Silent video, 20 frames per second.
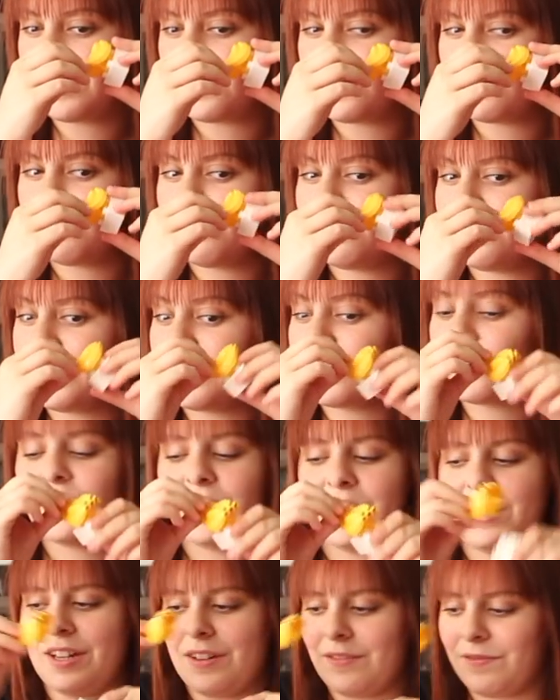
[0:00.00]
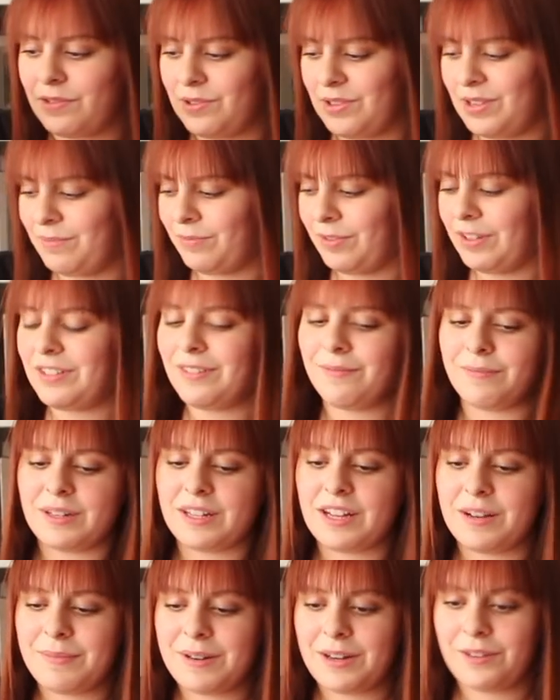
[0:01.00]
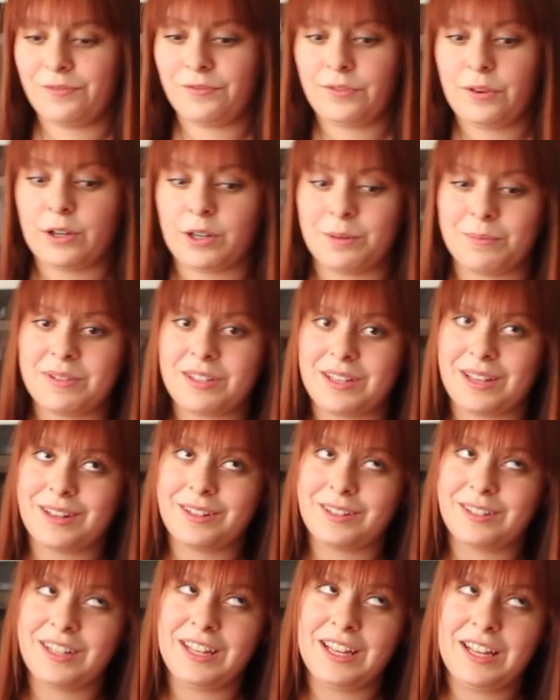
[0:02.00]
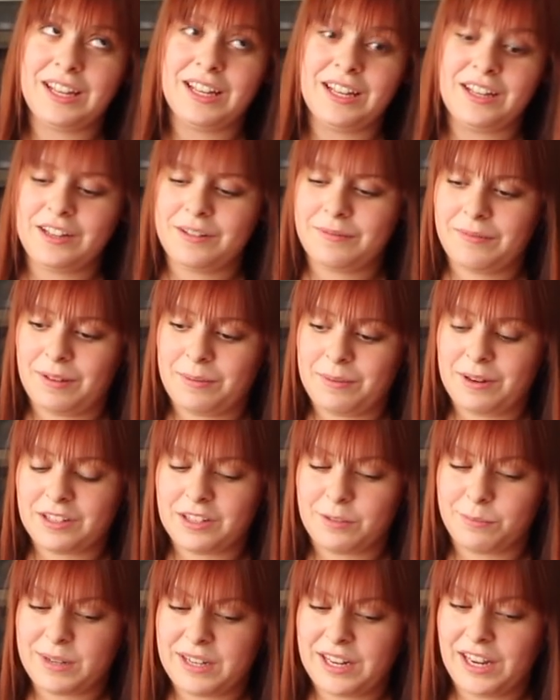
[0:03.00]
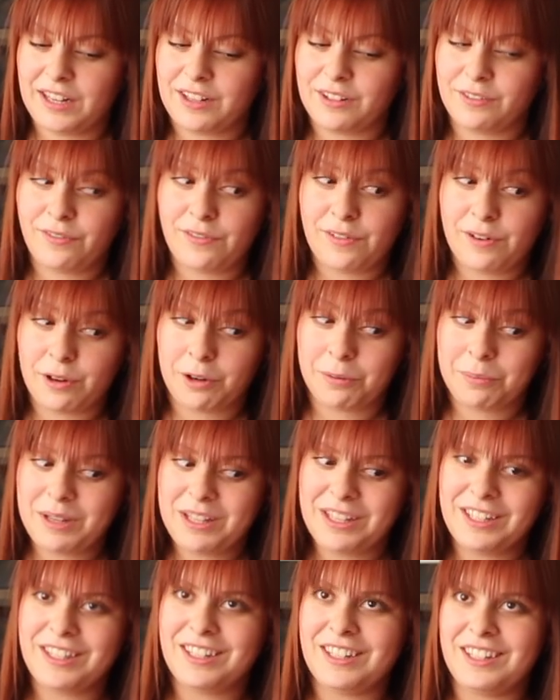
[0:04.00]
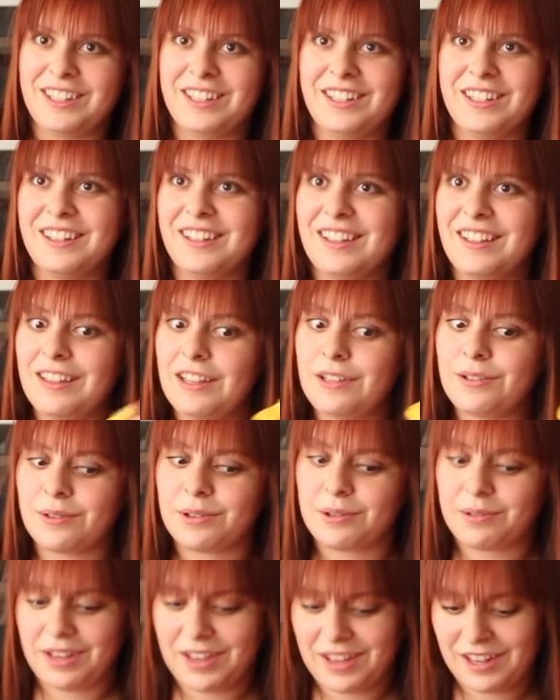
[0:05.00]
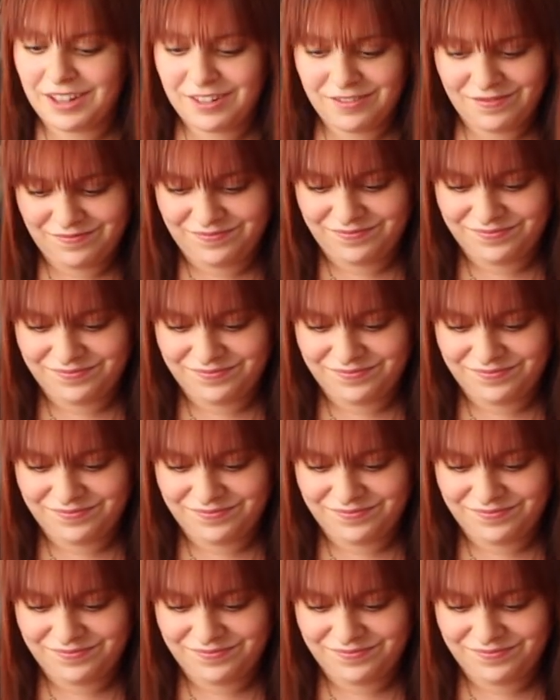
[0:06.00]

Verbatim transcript: actual function and for some reason would come in a farm set, maybe it's a banana farm, uh, these are okay.